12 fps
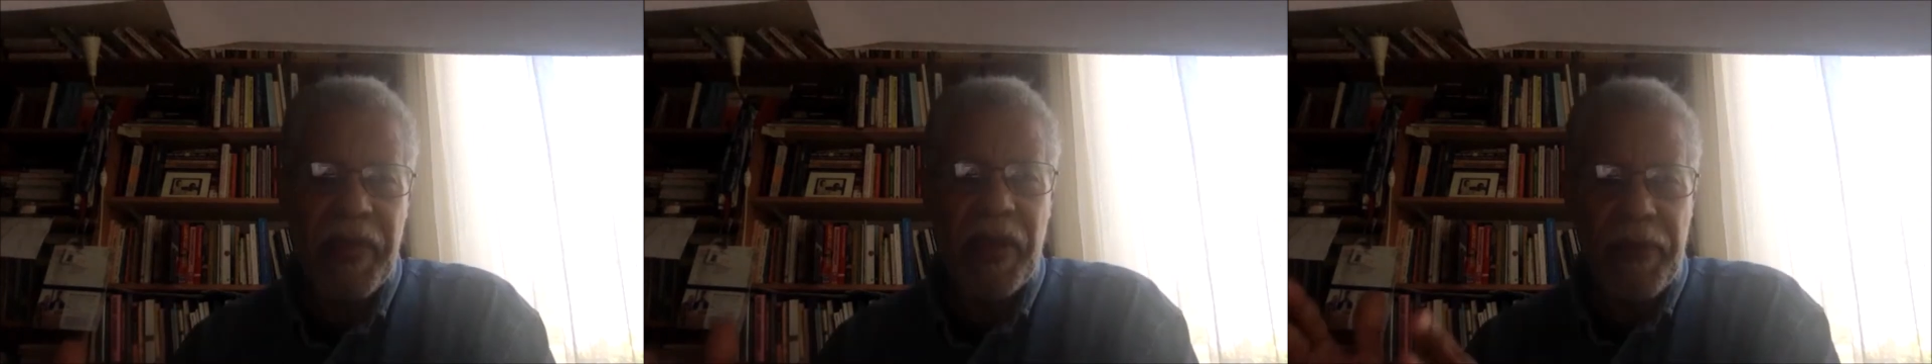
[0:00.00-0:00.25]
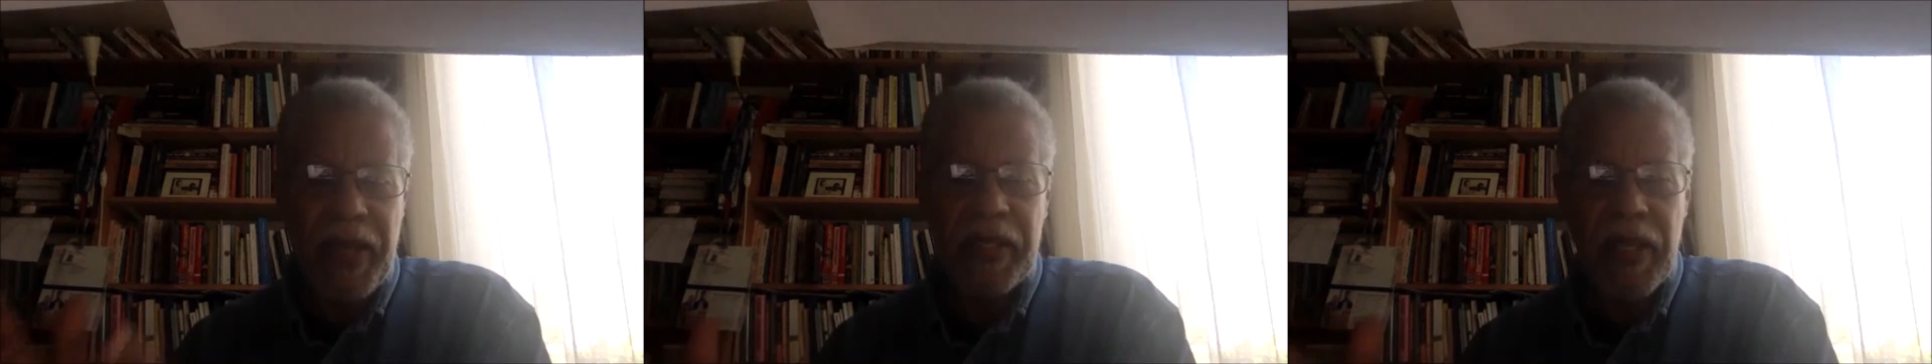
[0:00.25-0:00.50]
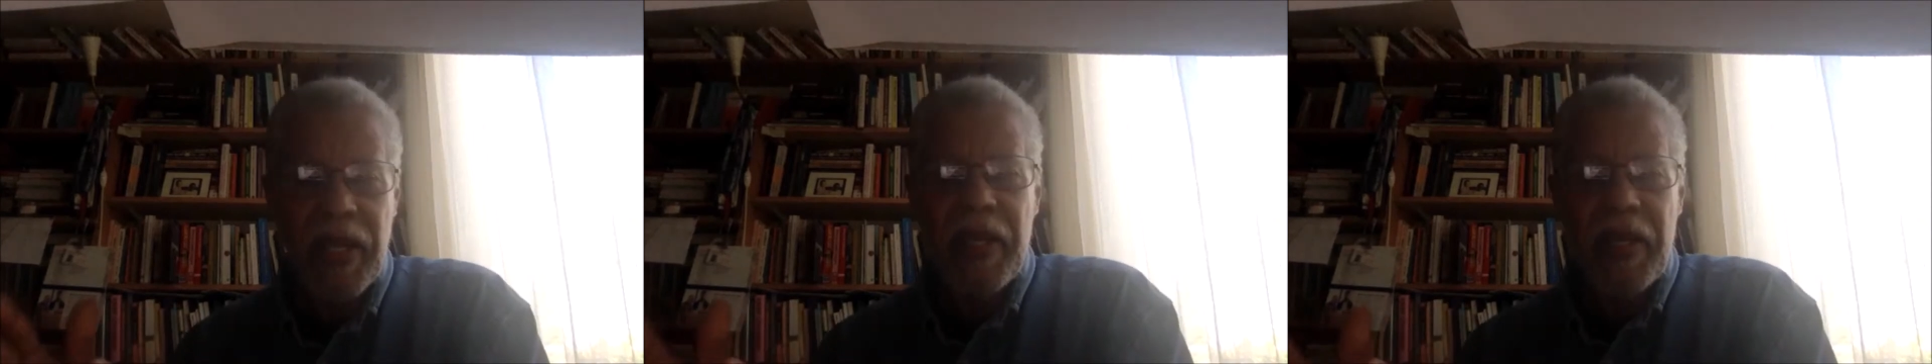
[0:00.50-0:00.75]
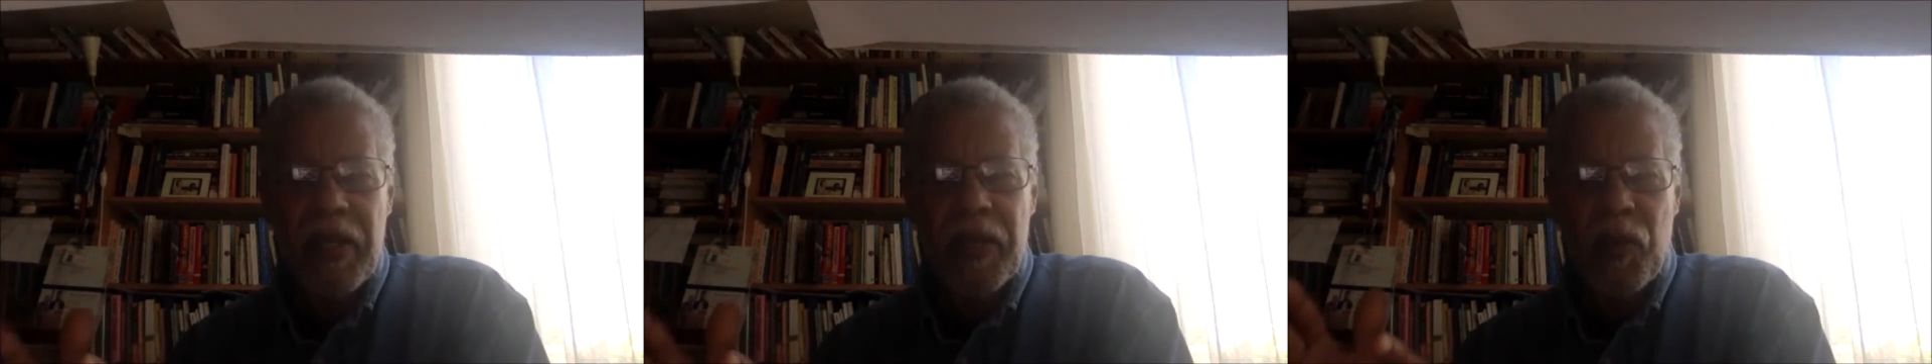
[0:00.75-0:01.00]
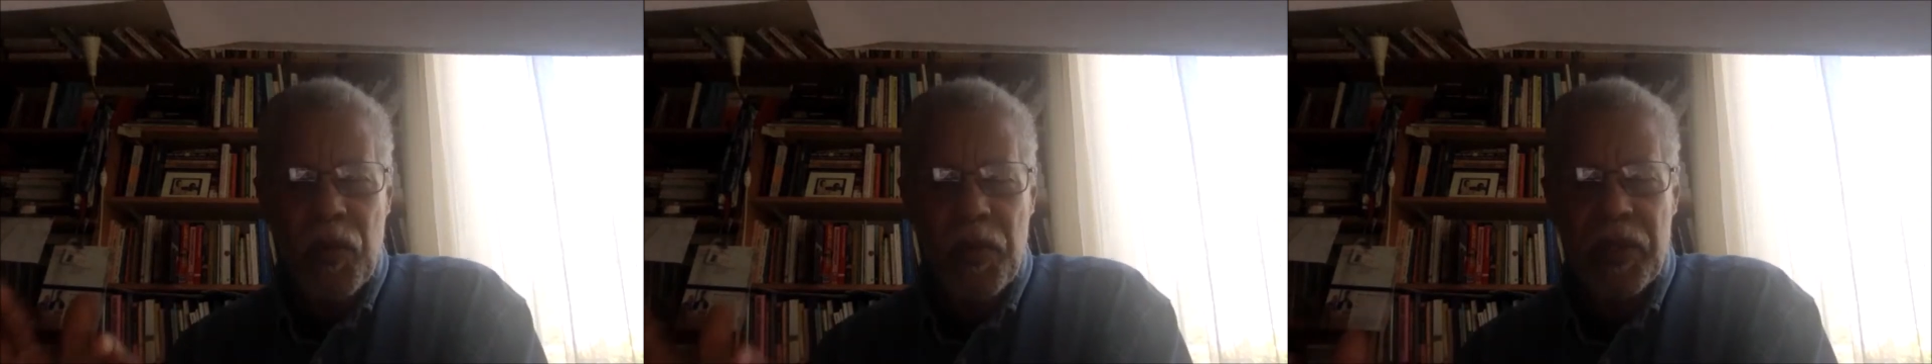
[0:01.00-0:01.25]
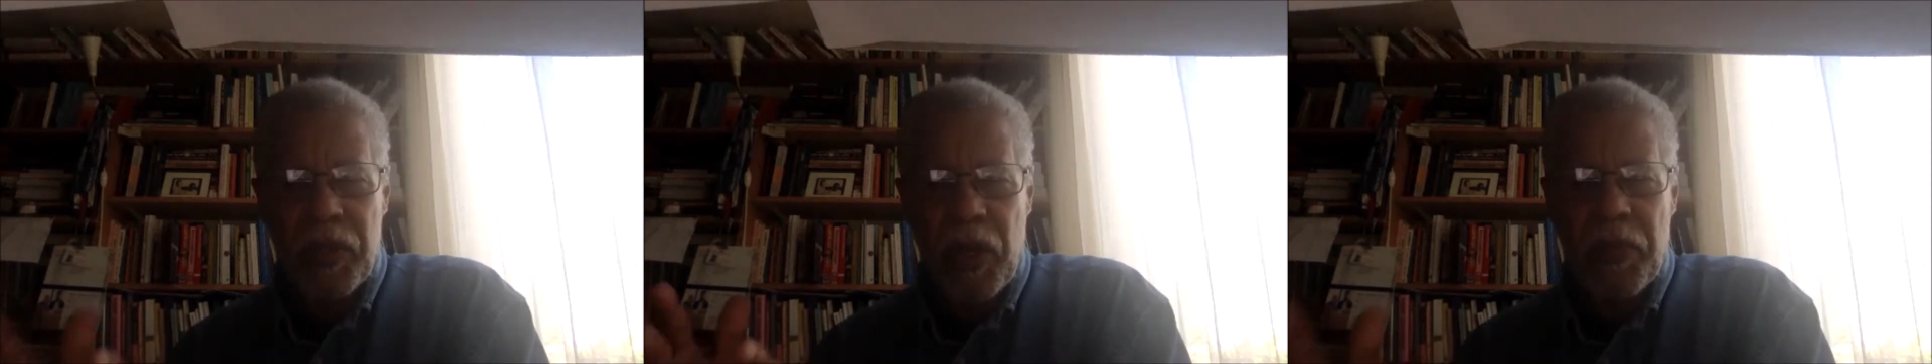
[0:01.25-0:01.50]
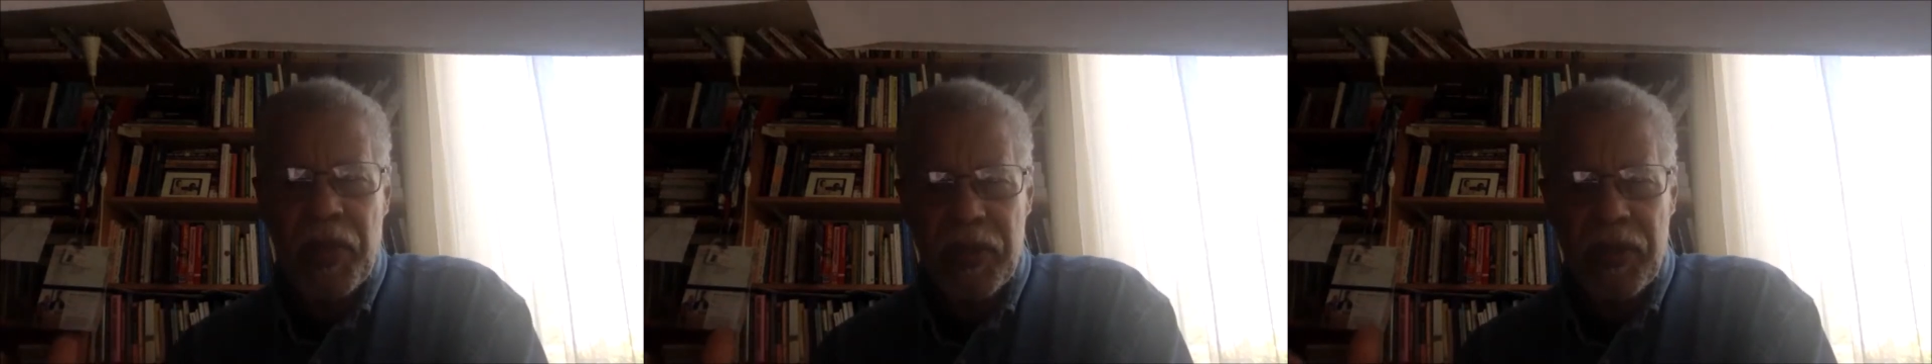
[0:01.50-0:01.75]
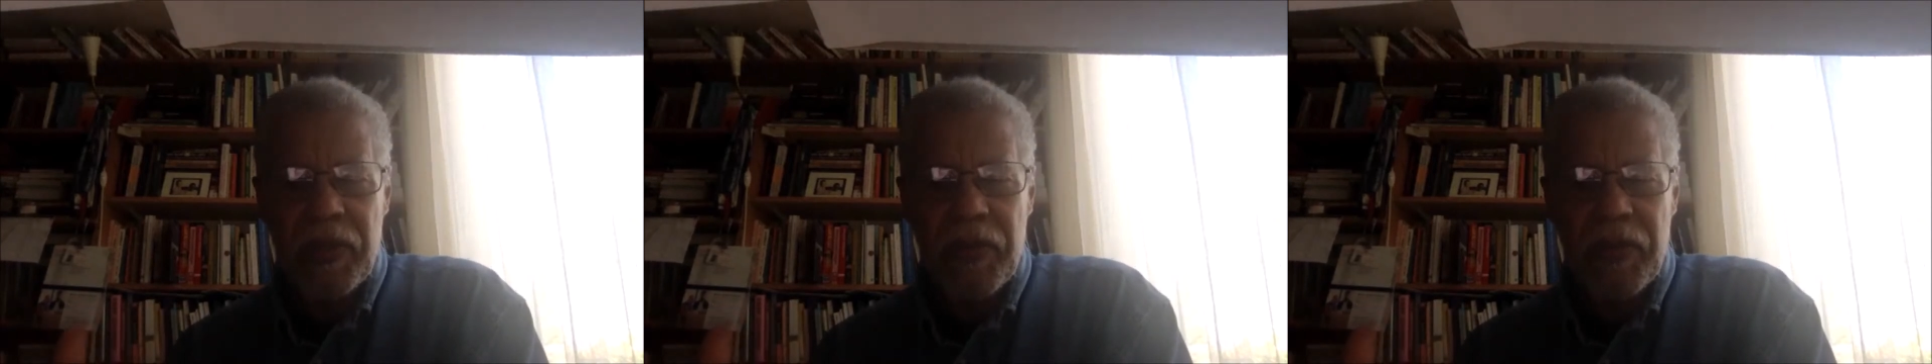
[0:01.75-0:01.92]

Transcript: I mean, in fact, Norbert